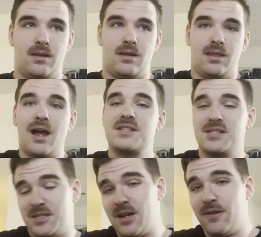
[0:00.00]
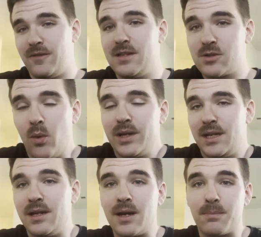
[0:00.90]
lots of stuff is going to
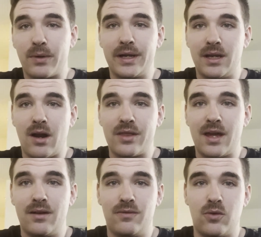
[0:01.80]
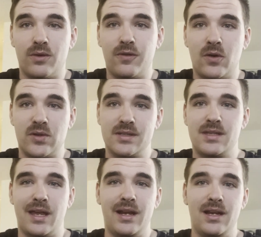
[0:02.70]
end up breaking on that Ford Focus.
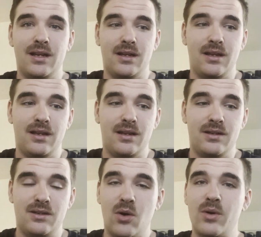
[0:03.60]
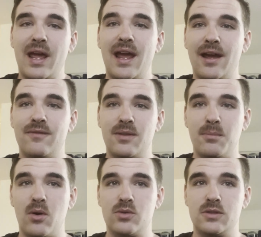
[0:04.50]
They don't have the
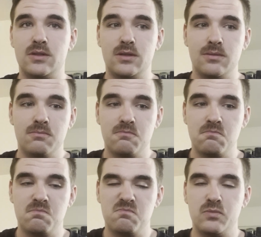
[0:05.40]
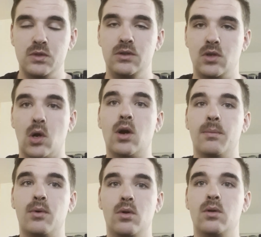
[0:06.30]
most
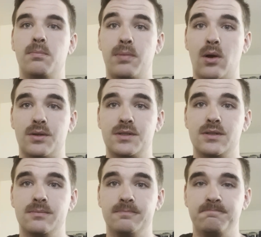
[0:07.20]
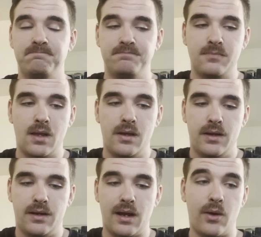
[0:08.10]
durable parts.
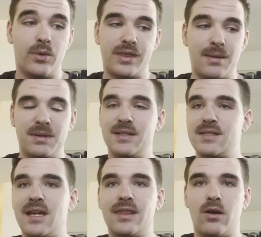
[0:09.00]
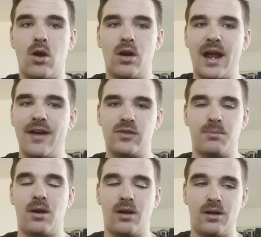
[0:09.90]
Now, with that being said, there are
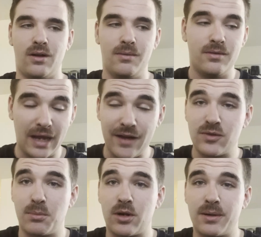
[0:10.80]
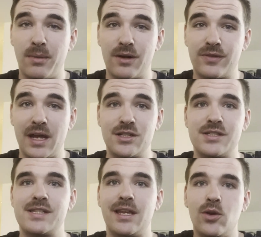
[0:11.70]
aftermarket
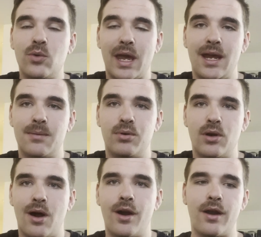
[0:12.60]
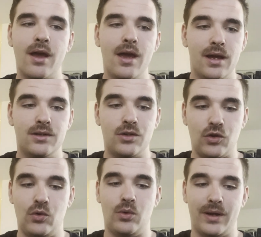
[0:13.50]
modifications that you can put on
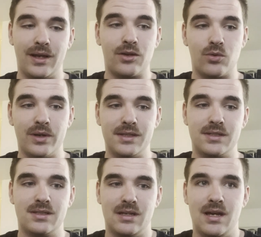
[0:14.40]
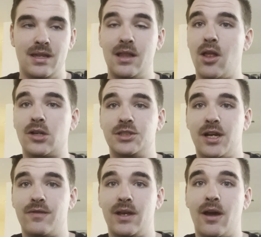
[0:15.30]
to increase the
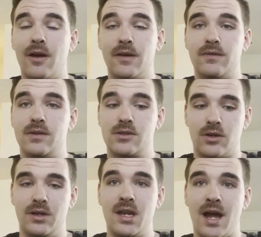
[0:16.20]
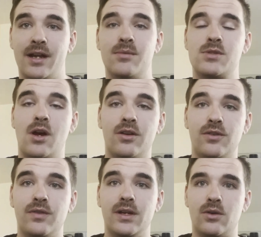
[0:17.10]
longevity of certain items on
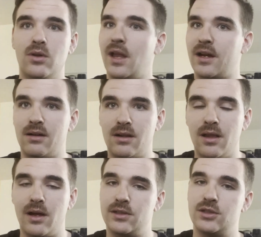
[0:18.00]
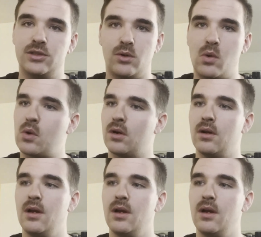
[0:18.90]
your vehicle, like a clutch or